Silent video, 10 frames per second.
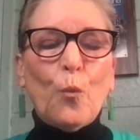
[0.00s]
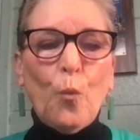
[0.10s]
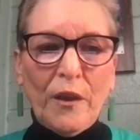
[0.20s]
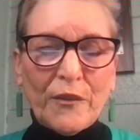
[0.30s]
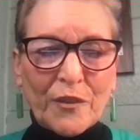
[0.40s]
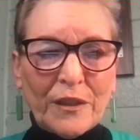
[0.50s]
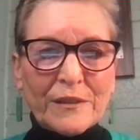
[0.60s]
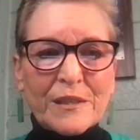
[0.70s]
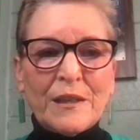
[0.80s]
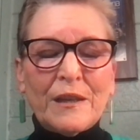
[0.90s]

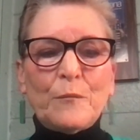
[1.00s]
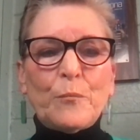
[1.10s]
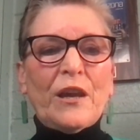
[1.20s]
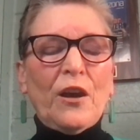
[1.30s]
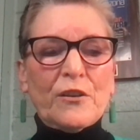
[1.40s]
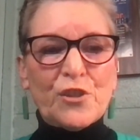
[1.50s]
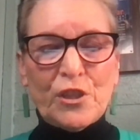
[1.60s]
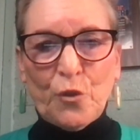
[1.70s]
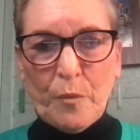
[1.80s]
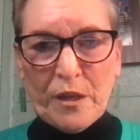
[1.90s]
wasn't because she
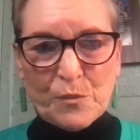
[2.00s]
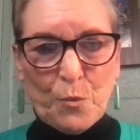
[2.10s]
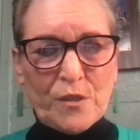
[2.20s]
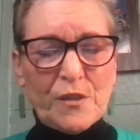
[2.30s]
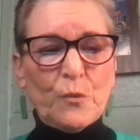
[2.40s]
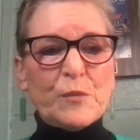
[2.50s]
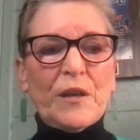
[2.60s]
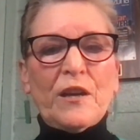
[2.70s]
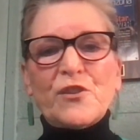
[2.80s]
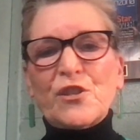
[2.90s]
knew about sports. It was
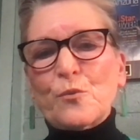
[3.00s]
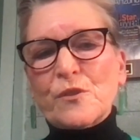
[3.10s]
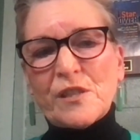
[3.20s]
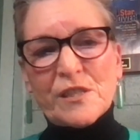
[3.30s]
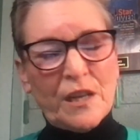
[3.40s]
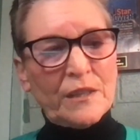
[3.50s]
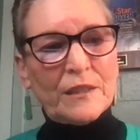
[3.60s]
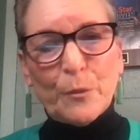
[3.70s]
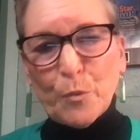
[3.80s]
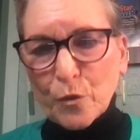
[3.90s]
because she was a
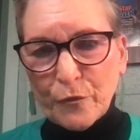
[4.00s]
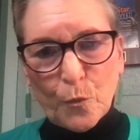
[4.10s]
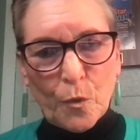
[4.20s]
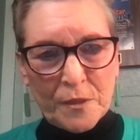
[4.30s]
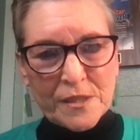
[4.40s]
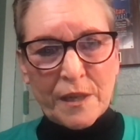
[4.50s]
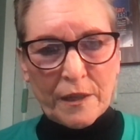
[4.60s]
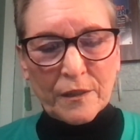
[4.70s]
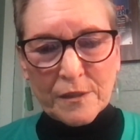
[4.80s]
stunningly beautiful woman standing on the